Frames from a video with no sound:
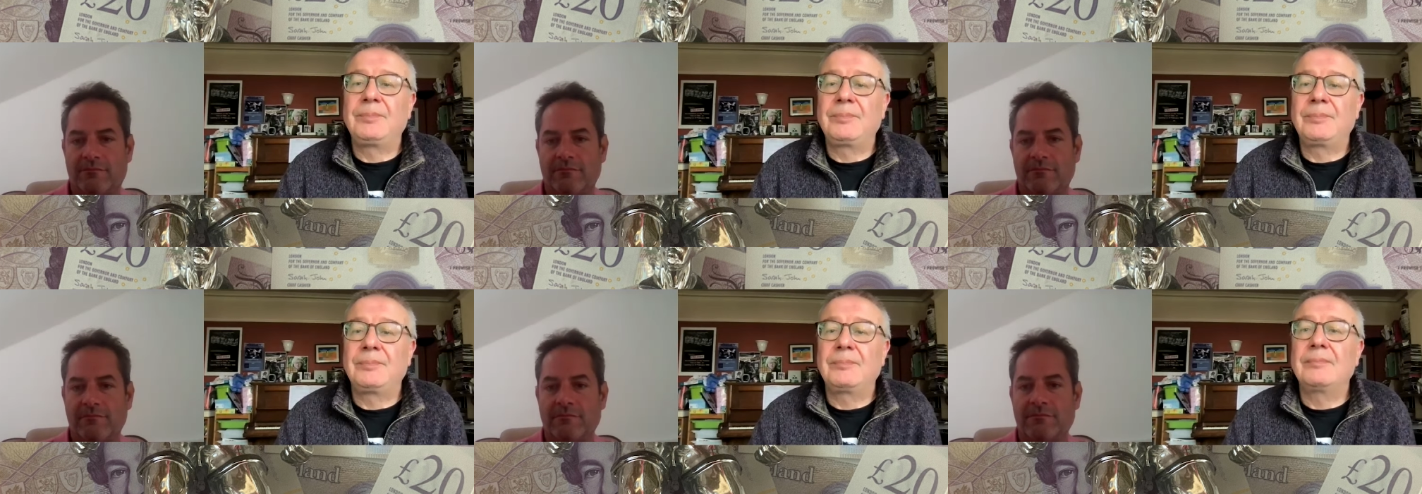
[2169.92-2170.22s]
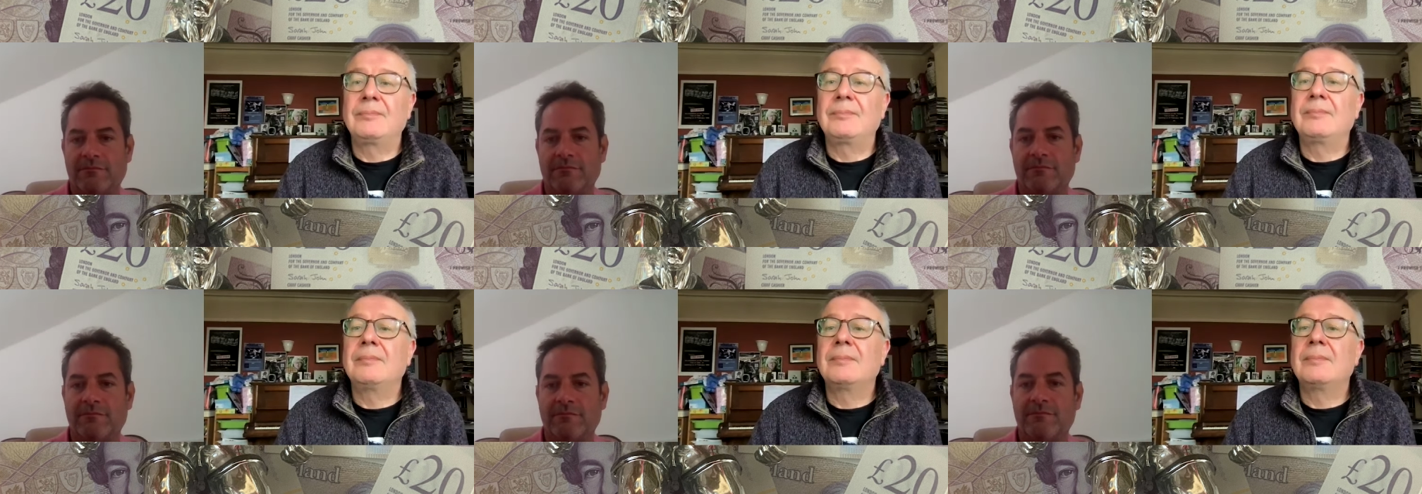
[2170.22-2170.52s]

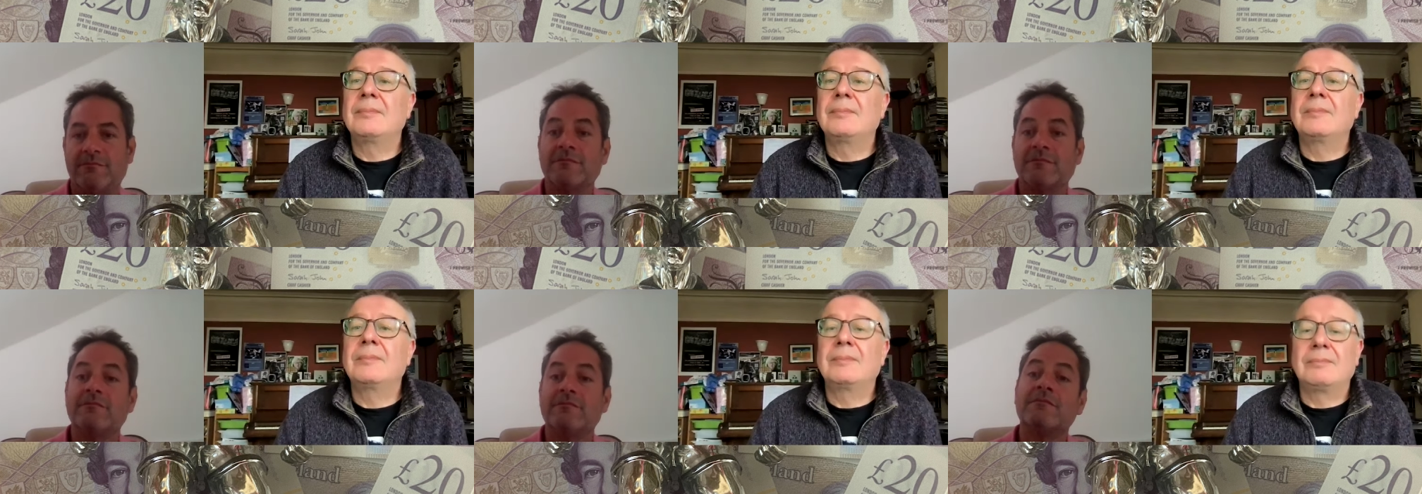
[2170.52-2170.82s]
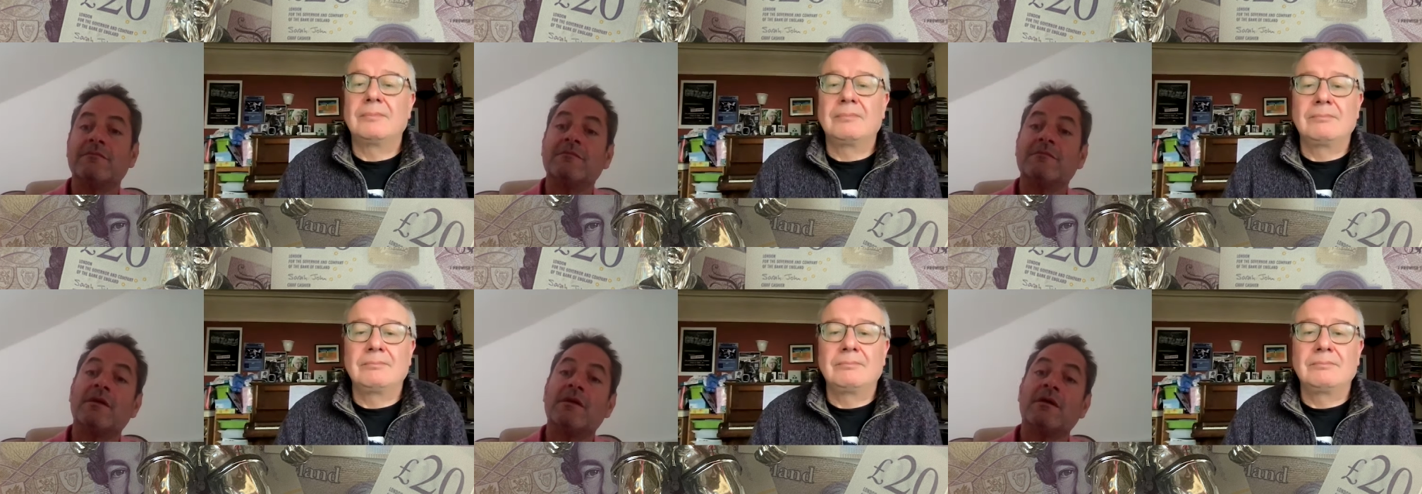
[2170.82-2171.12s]

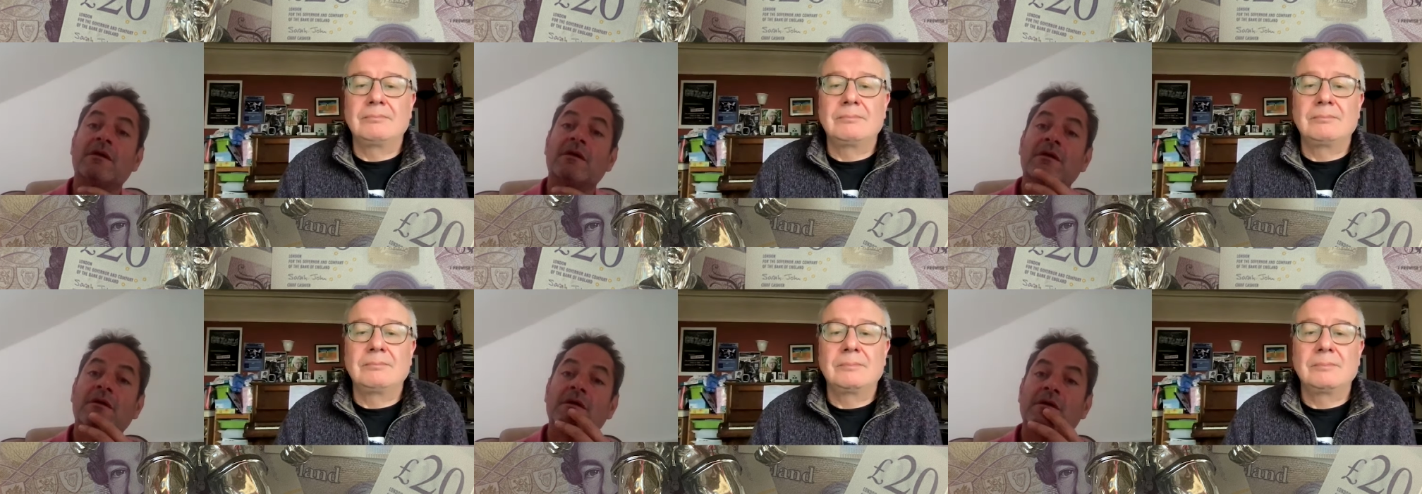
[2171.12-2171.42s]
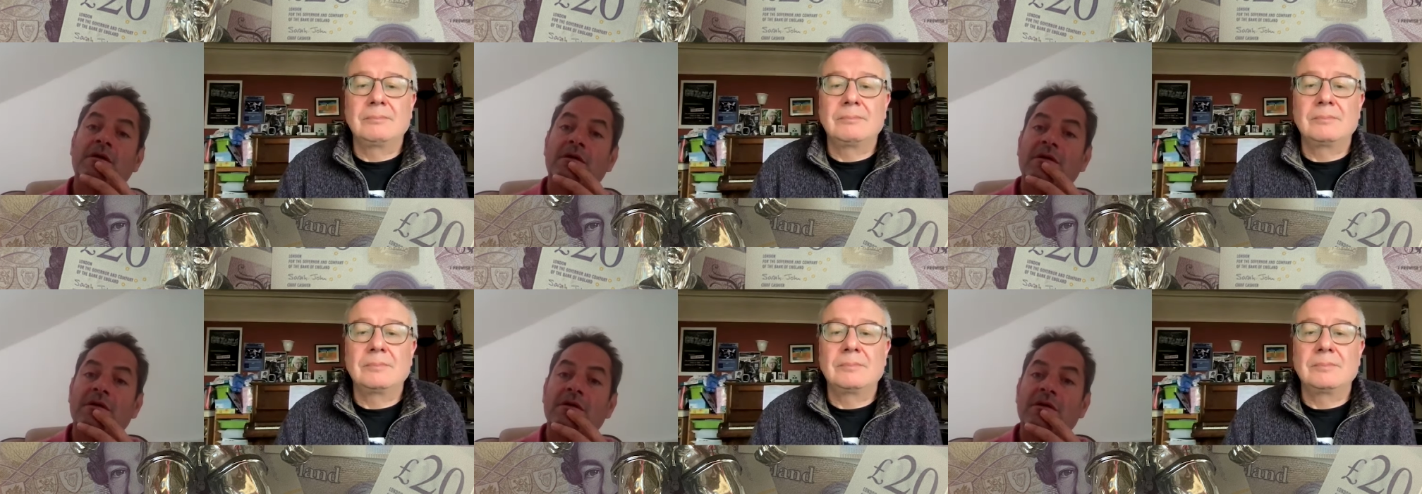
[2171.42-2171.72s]
(silence)